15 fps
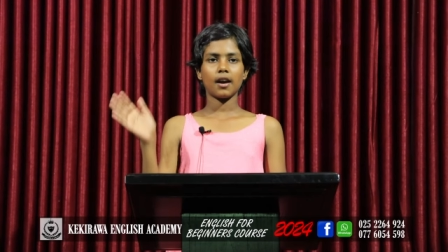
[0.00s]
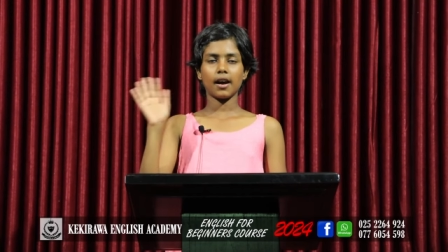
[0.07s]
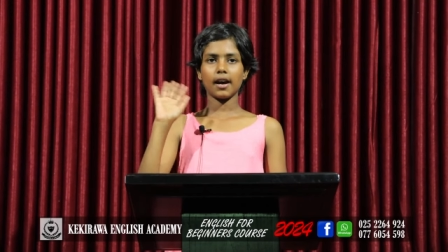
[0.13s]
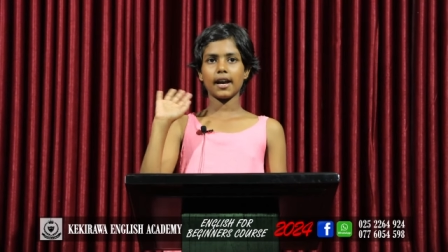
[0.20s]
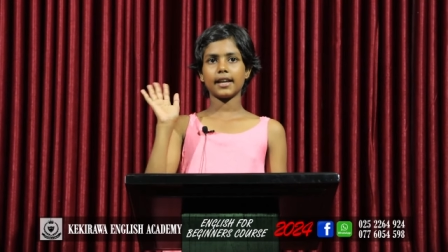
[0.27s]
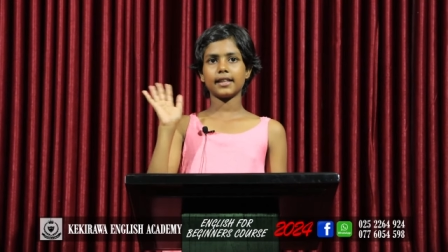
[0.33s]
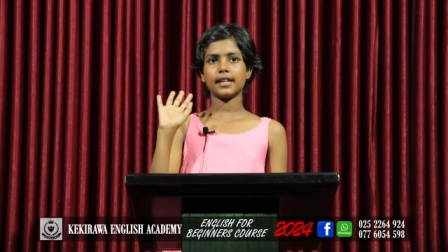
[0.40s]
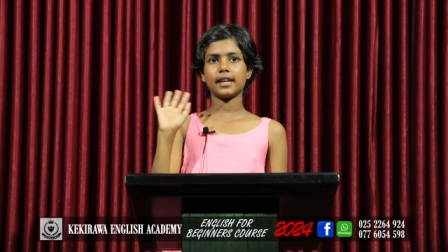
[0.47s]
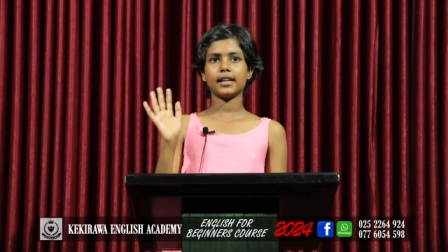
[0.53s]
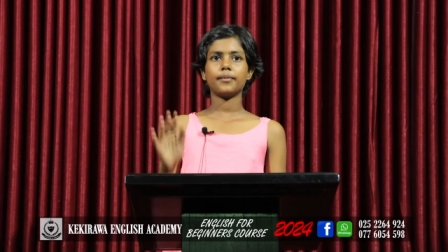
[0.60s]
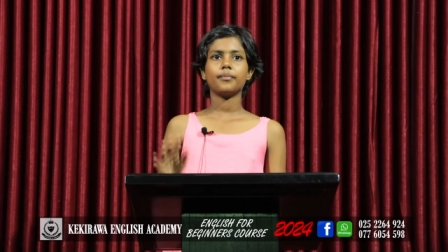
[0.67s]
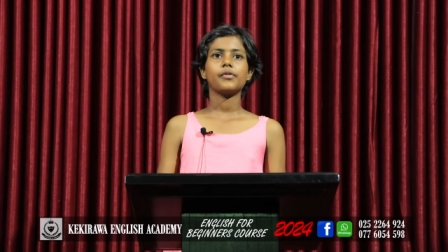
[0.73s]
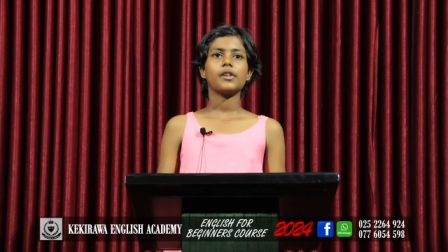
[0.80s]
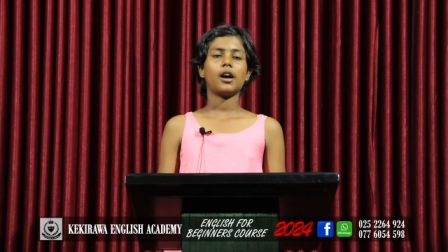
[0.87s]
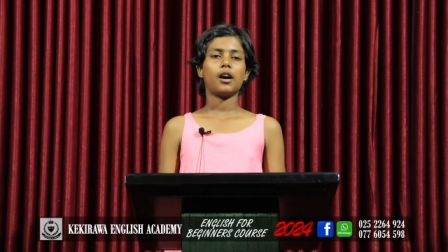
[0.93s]
Hi
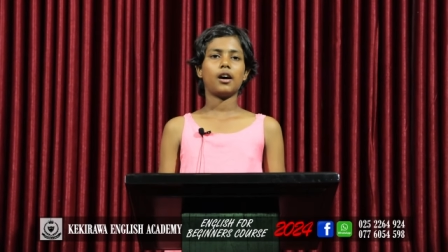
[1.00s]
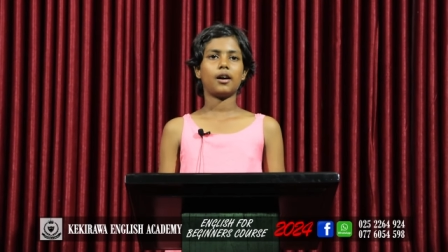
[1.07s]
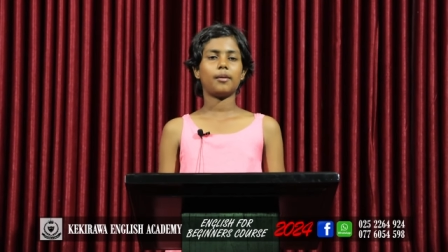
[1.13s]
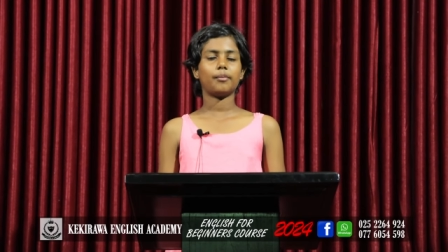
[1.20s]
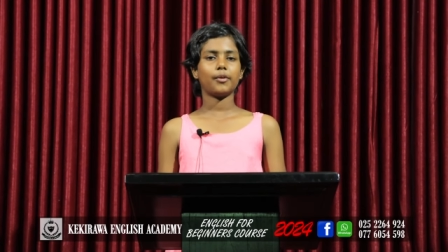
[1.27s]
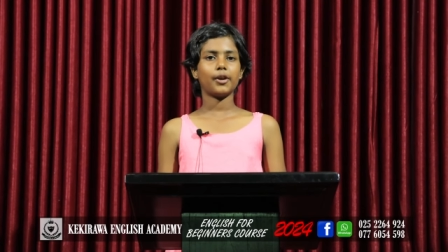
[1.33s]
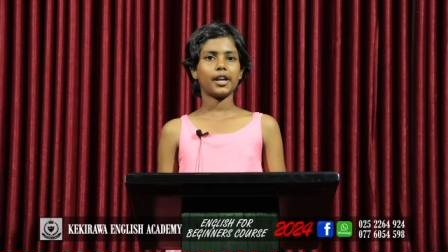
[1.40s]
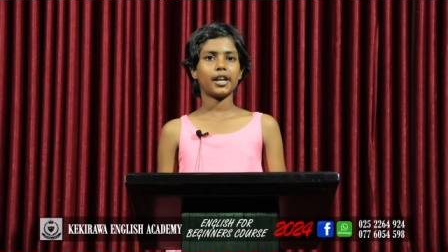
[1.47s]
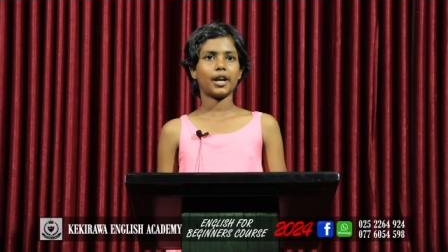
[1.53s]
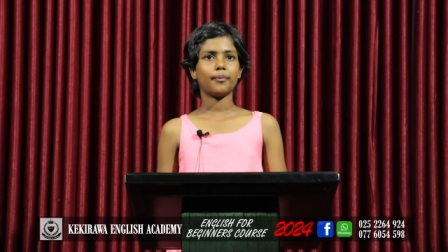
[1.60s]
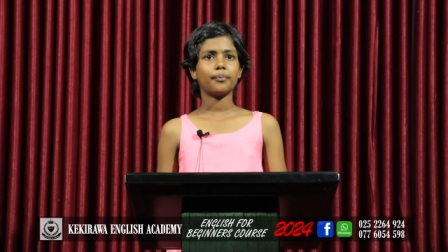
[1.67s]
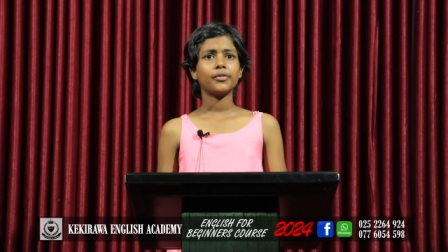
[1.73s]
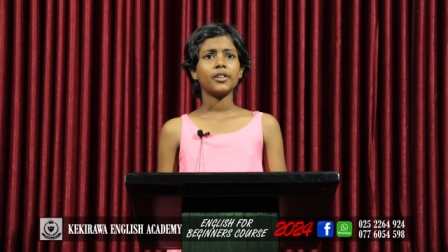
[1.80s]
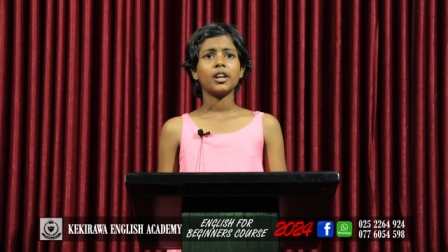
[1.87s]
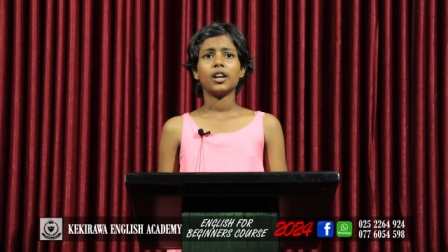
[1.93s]
there, I'm Moira.
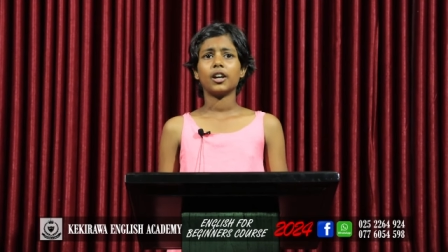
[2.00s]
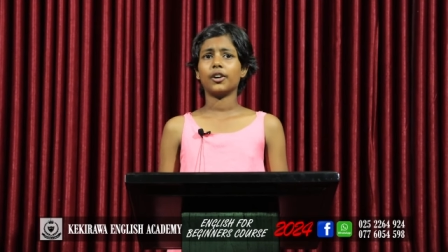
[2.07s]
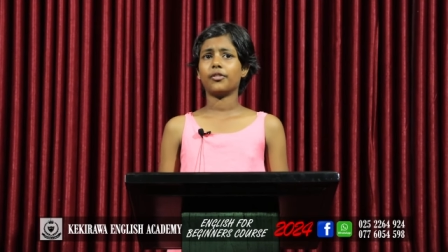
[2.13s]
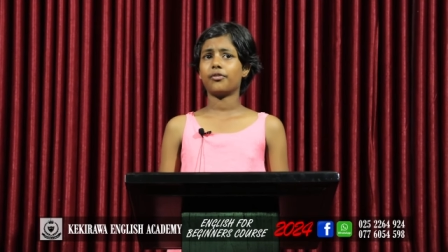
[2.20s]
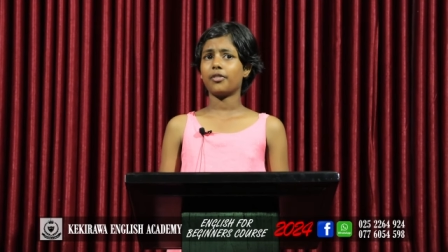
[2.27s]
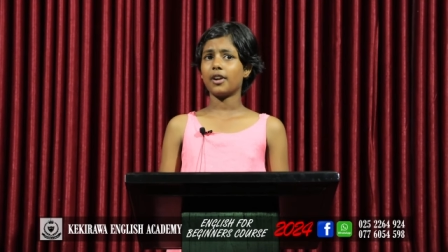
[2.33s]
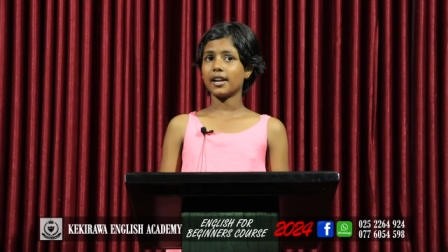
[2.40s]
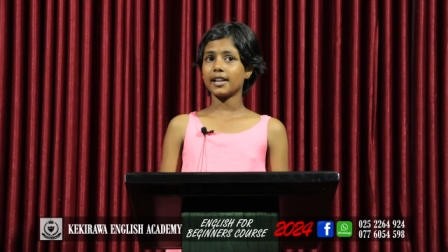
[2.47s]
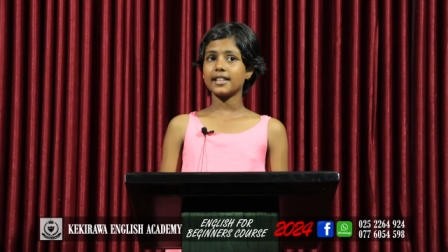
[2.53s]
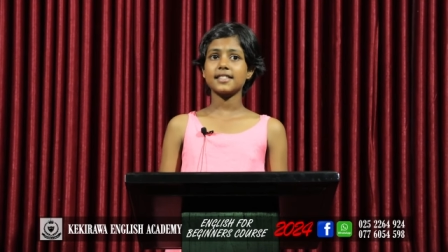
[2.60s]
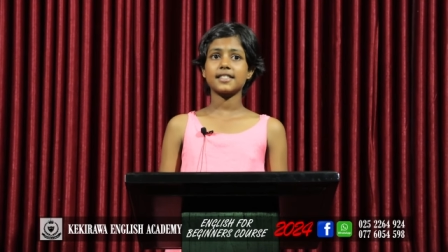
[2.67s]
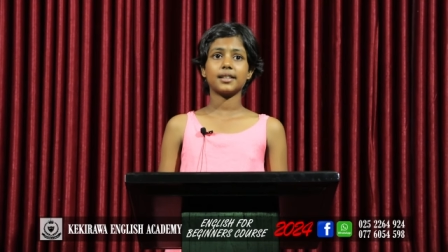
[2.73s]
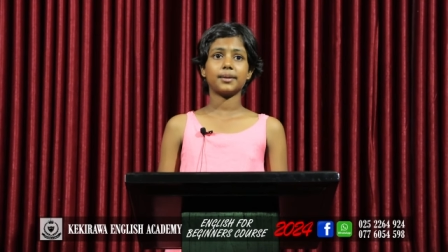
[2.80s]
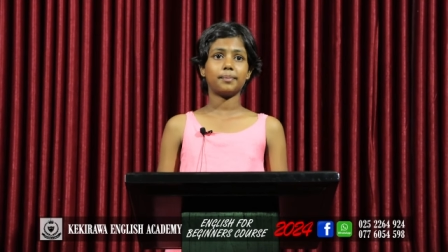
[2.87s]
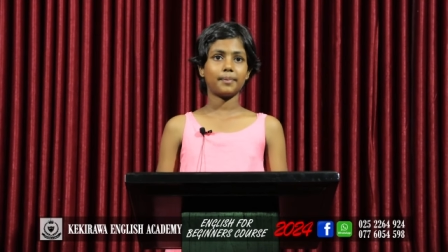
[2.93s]
A funny
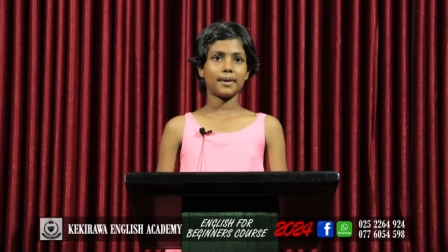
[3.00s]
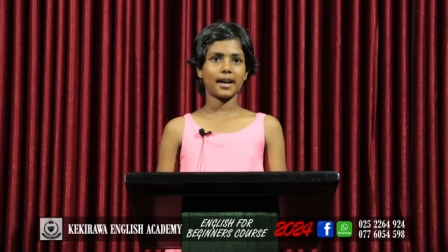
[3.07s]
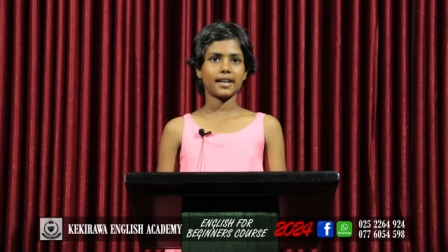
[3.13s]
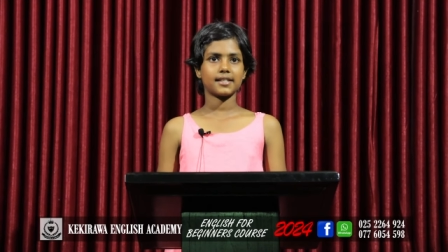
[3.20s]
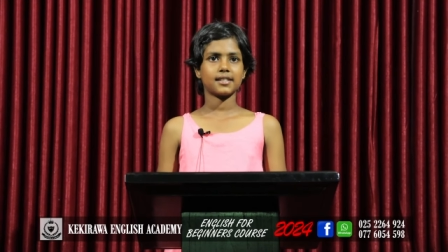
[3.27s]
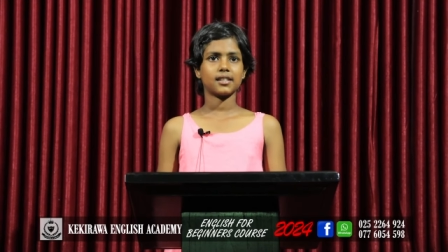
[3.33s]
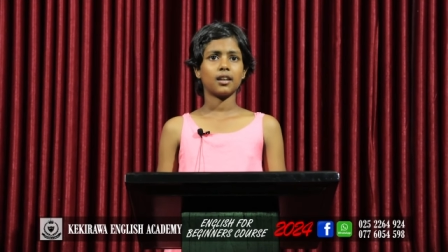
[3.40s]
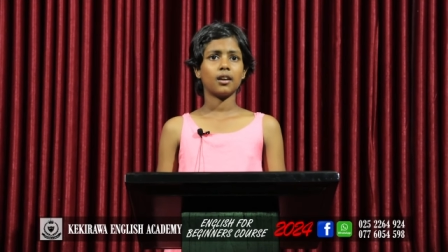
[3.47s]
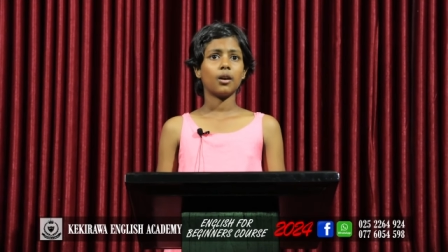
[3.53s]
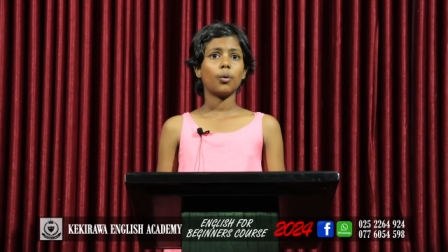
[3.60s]
surprise.